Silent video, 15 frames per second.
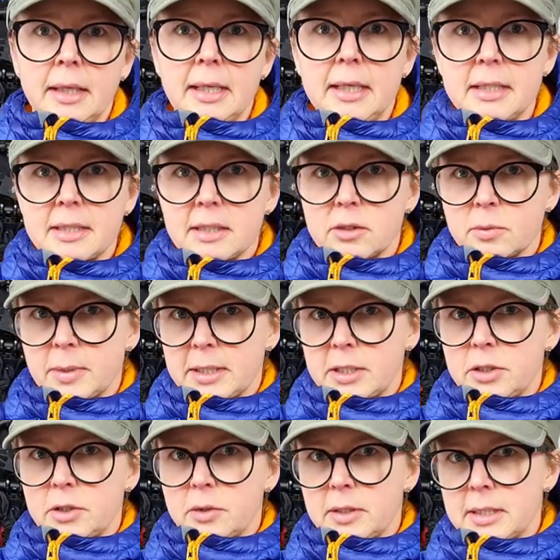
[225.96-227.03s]
Easiest way
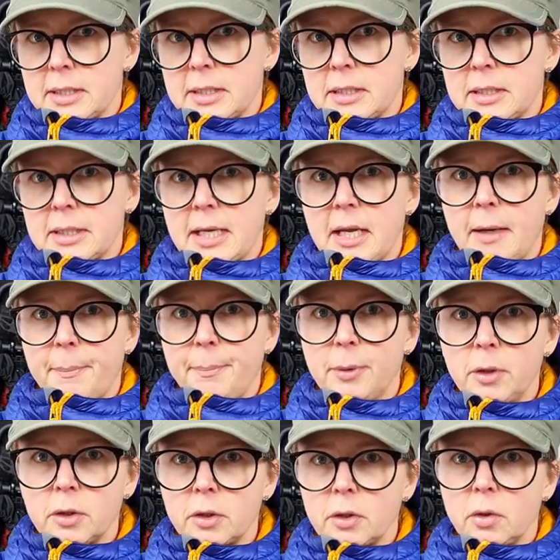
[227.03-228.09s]
to do this is to get a
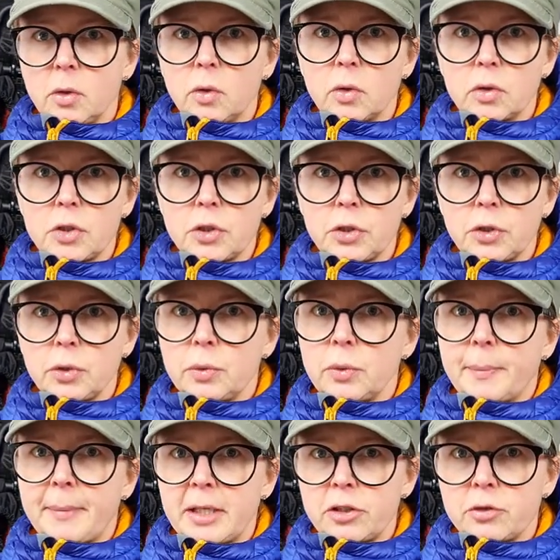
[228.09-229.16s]
book or
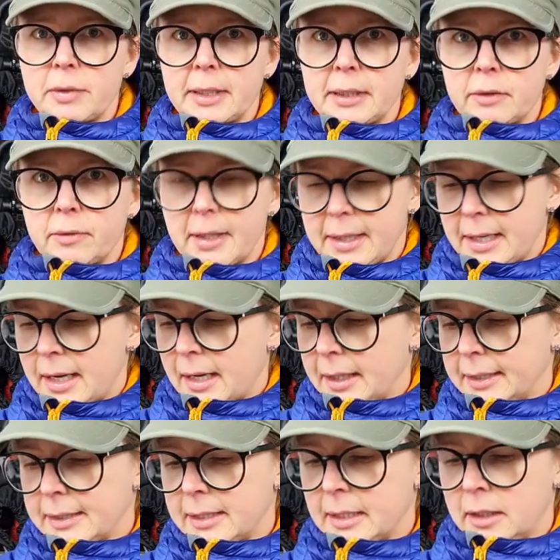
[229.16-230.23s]
two measuring the right
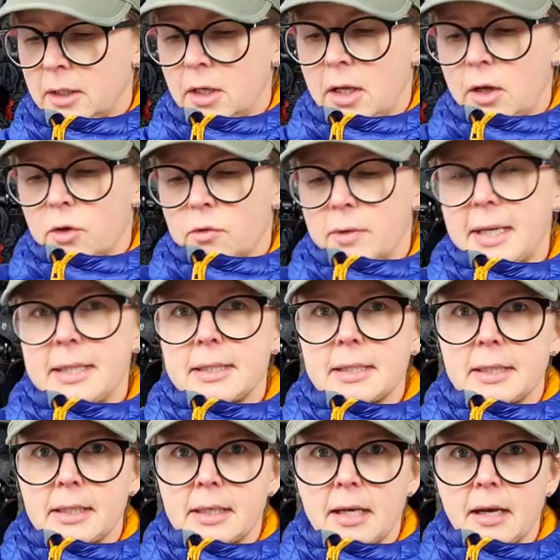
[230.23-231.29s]
height, rest
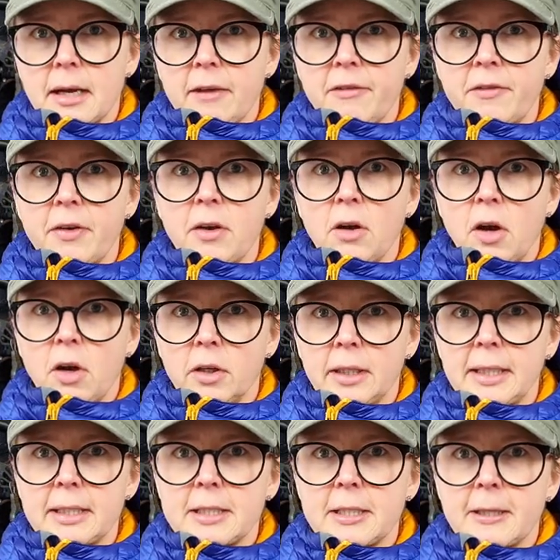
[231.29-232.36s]
the knife on
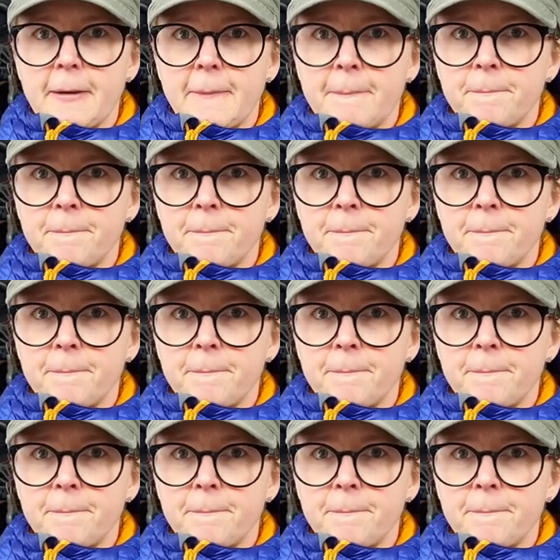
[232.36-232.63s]
it,